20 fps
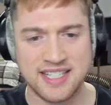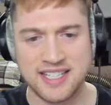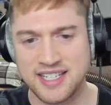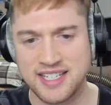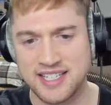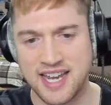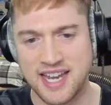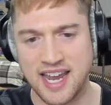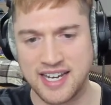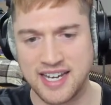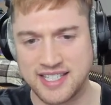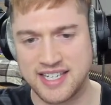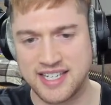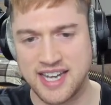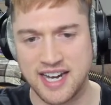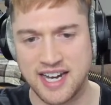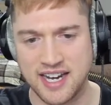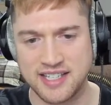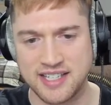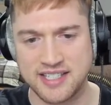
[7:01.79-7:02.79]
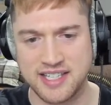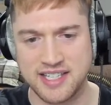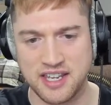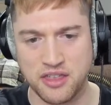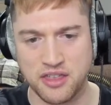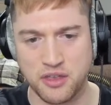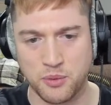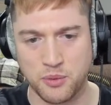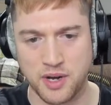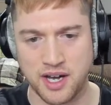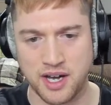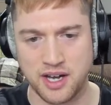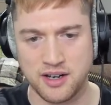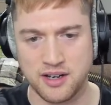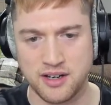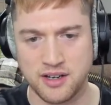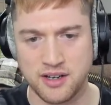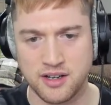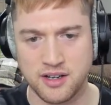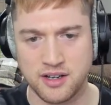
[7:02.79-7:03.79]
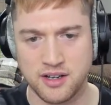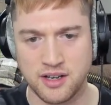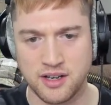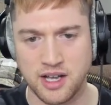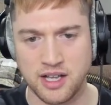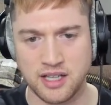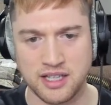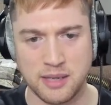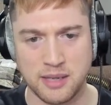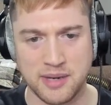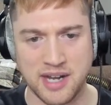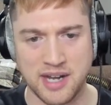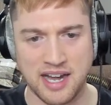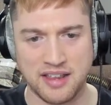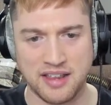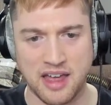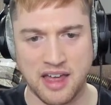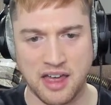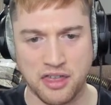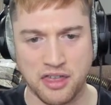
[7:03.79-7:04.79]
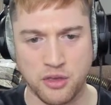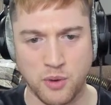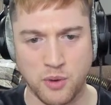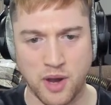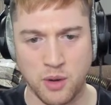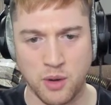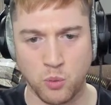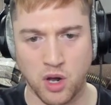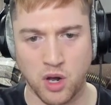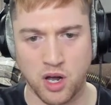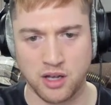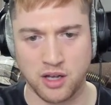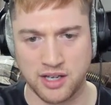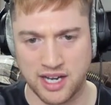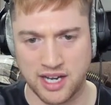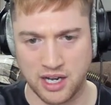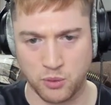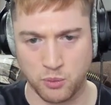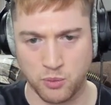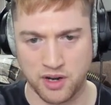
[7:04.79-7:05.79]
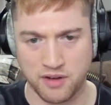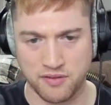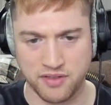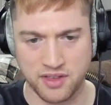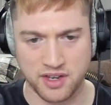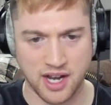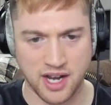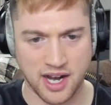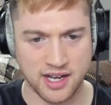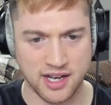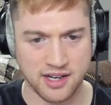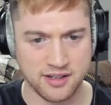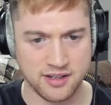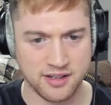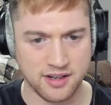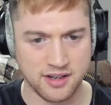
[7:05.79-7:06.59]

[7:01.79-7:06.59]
takes knight on c3, eliminating that threat while getting rid of the knight.